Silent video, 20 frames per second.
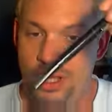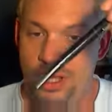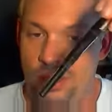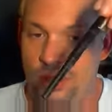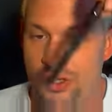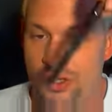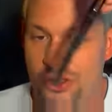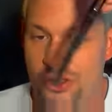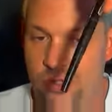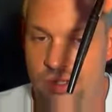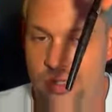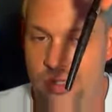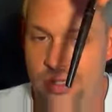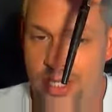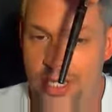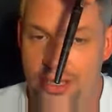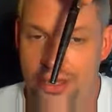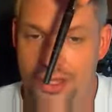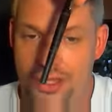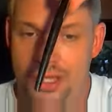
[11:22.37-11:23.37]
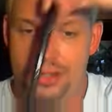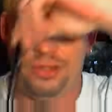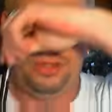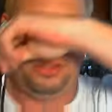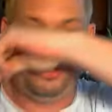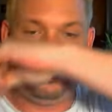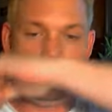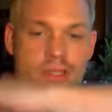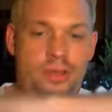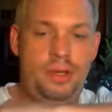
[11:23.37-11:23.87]
Looks just like this. So
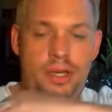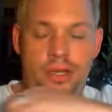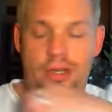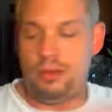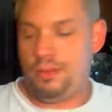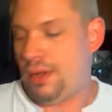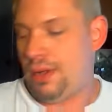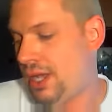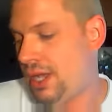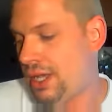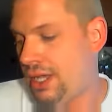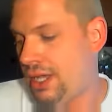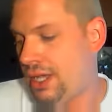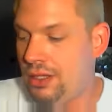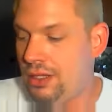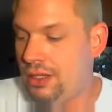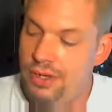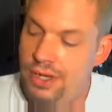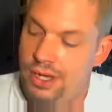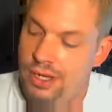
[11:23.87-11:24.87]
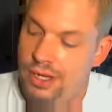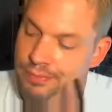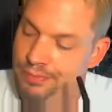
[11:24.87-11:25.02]
you slip it in your pocket, you've got